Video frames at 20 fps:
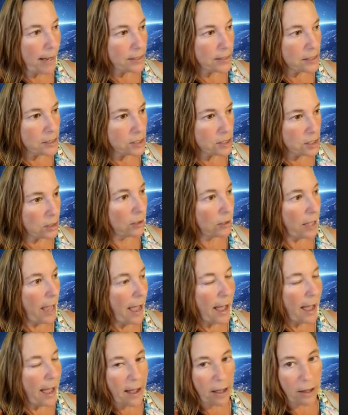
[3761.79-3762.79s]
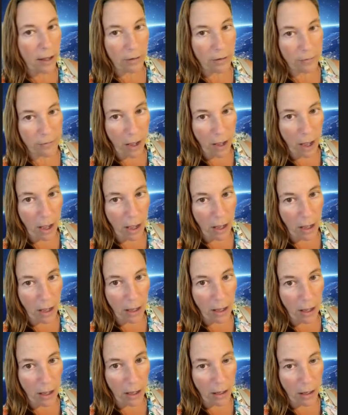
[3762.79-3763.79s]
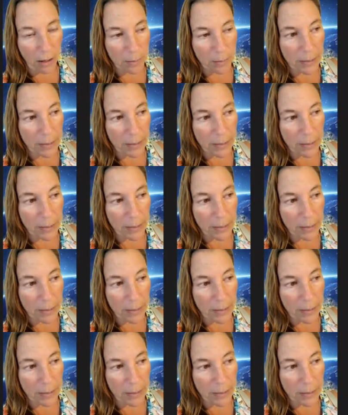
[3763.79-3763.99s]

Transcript: I still have uh,